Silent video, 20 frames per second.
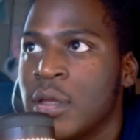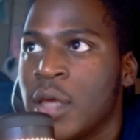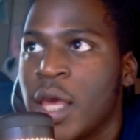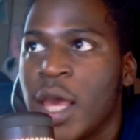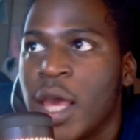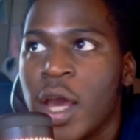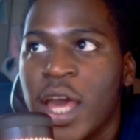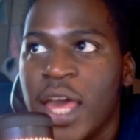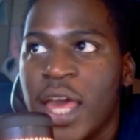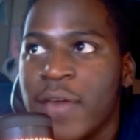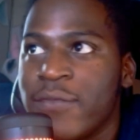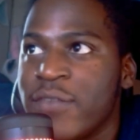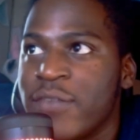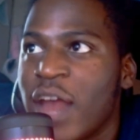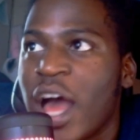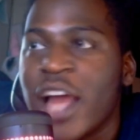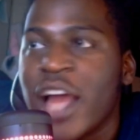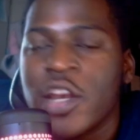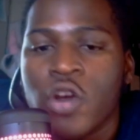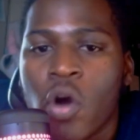If
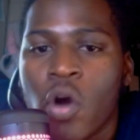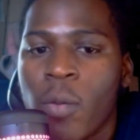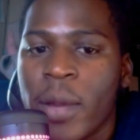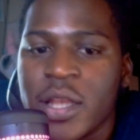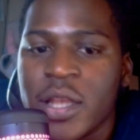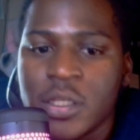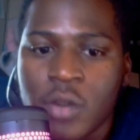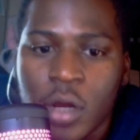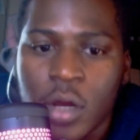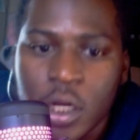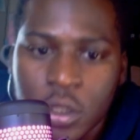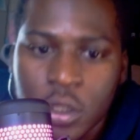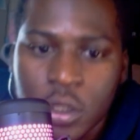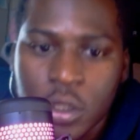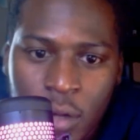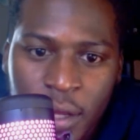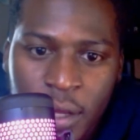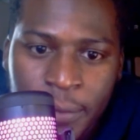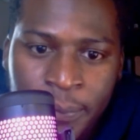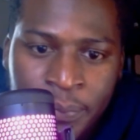not, nobody's gonna do
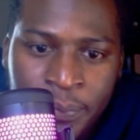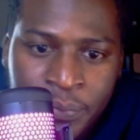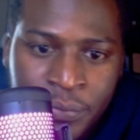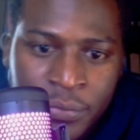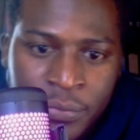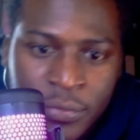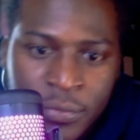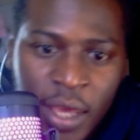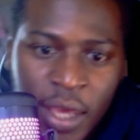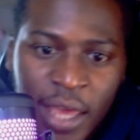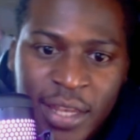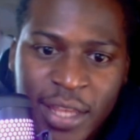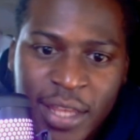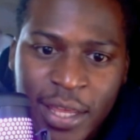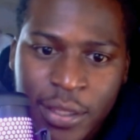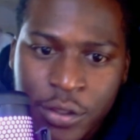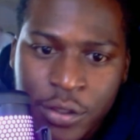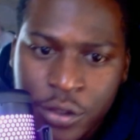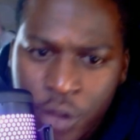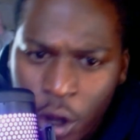it. And then
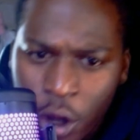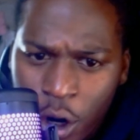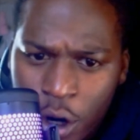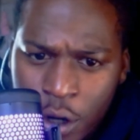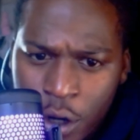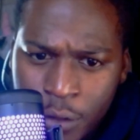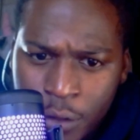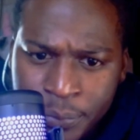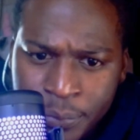third,